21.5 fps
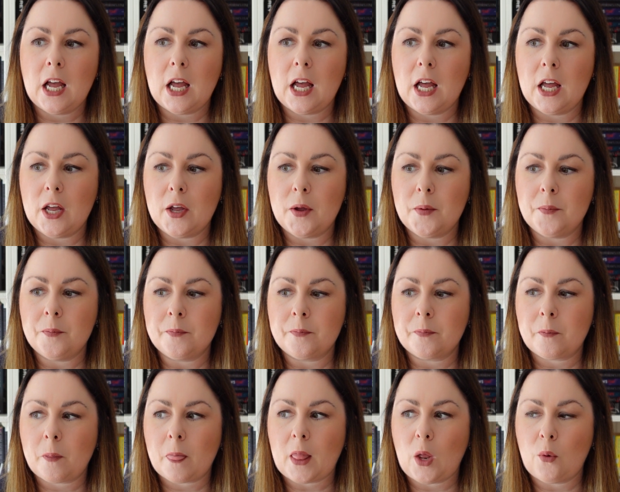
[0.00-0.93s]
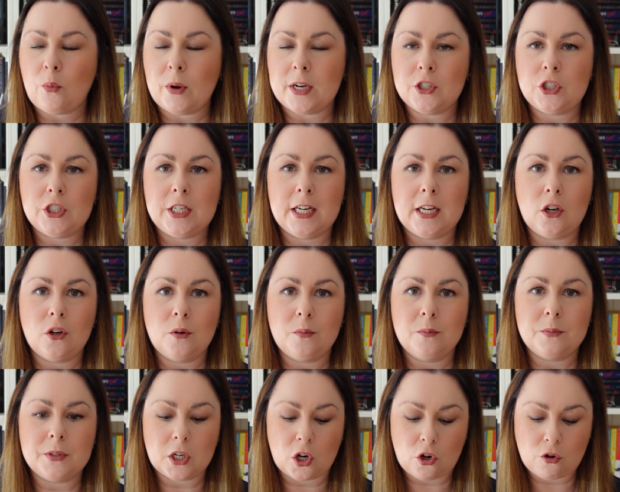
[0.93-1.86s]
When she
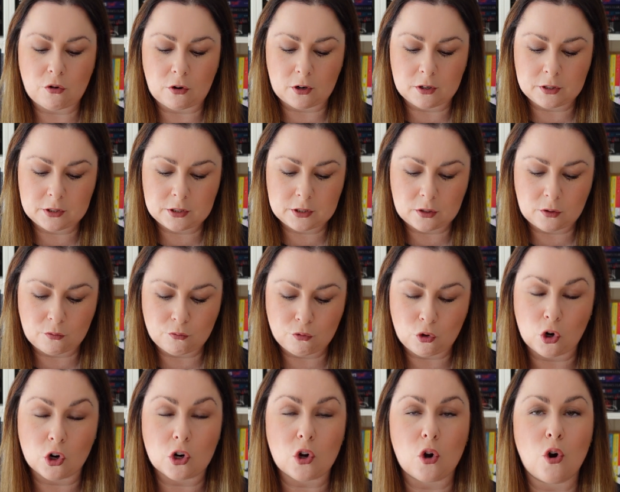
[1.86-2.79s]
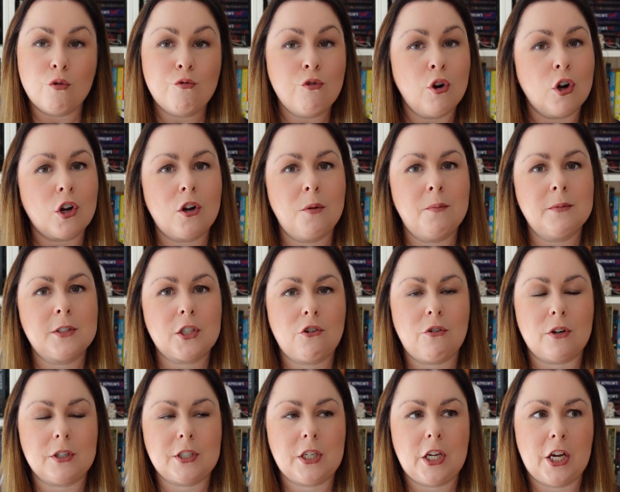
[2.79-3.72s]
comes across Rook, or Rook comes
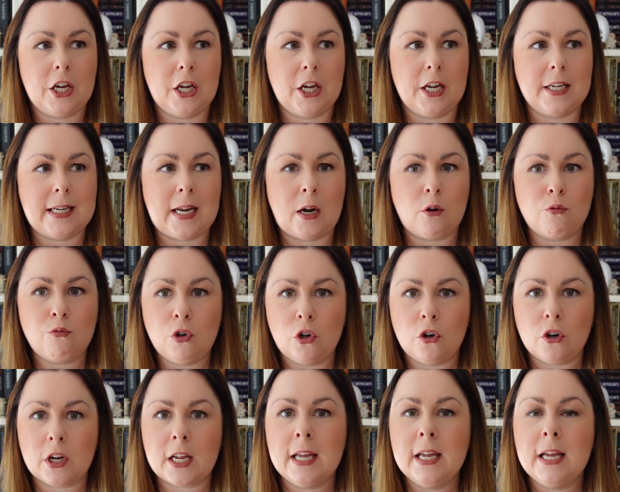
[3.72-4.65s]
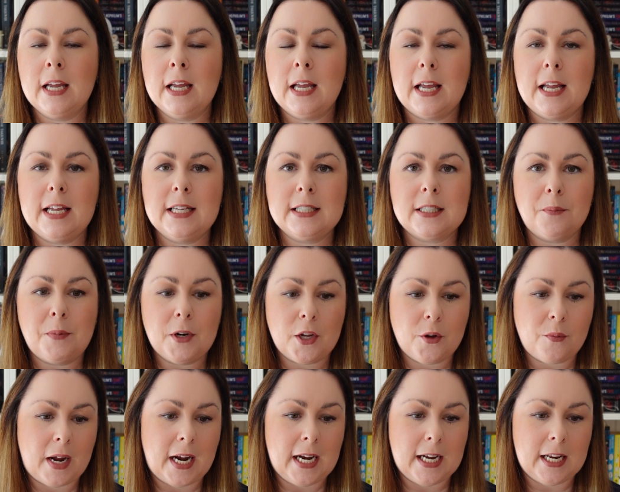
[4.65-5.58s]
across her. Now Rook is a
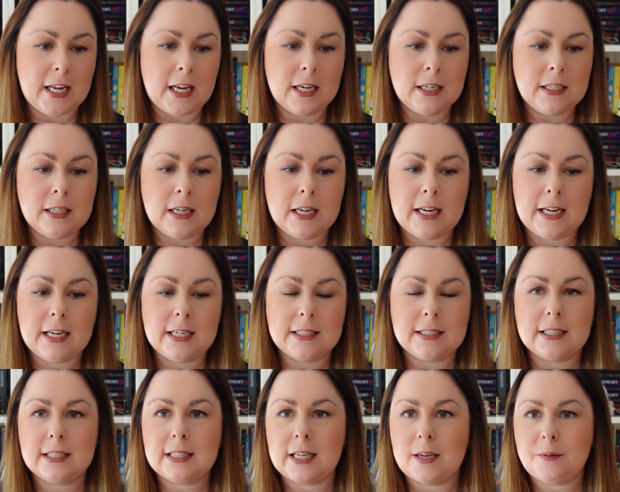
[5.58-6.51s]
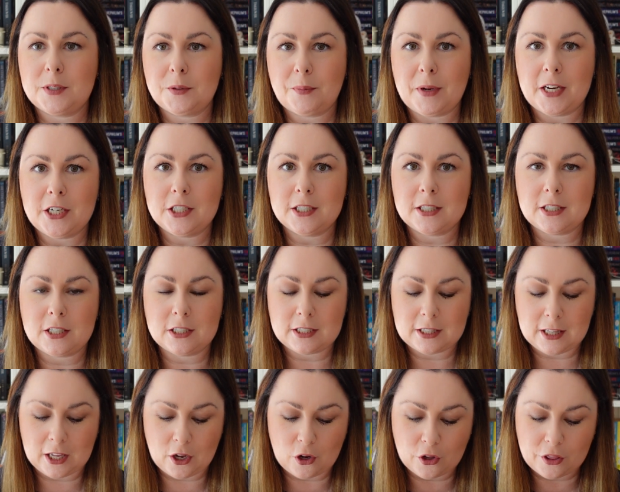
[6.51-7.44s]
blue alien. He is the same species as
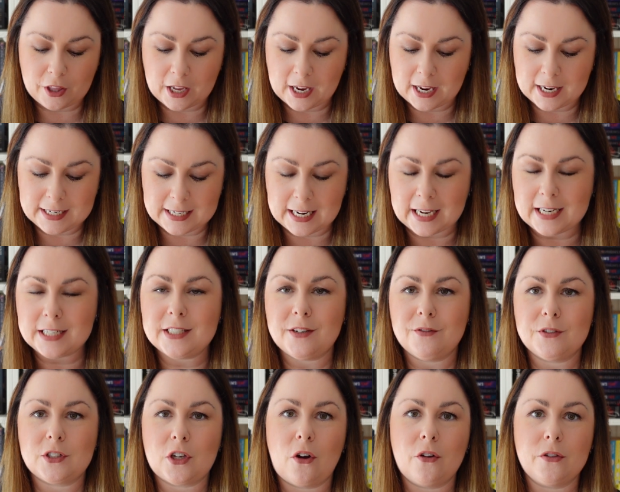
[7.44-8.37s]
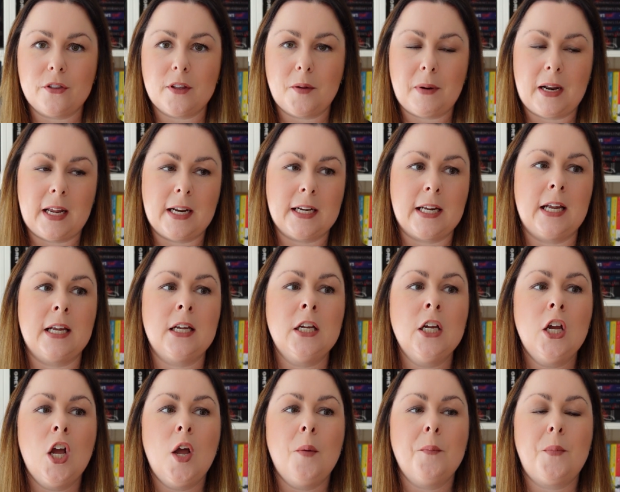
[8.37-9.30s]
the other natives on the planet,
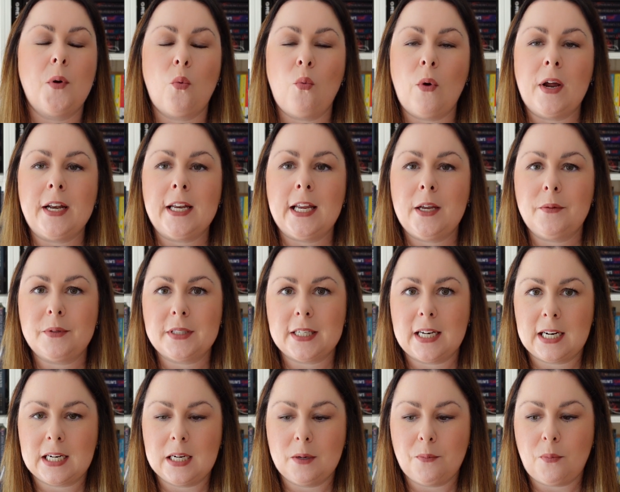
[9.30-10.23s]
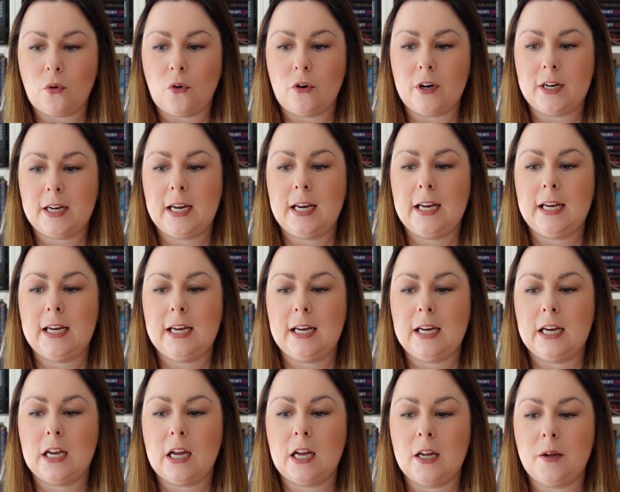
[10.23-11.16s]
but when he was a little boy,
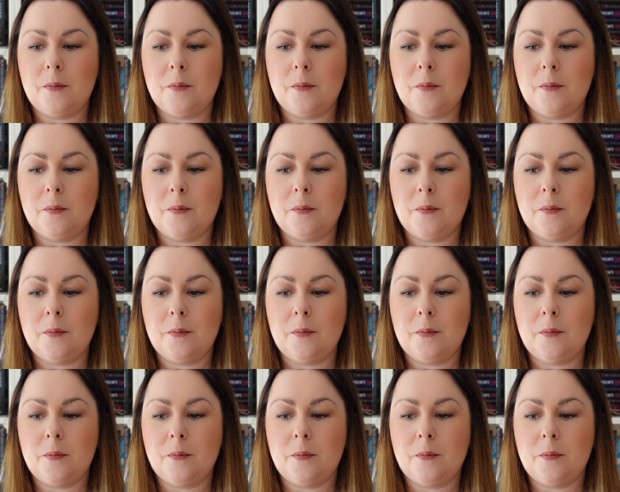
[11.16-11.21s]
he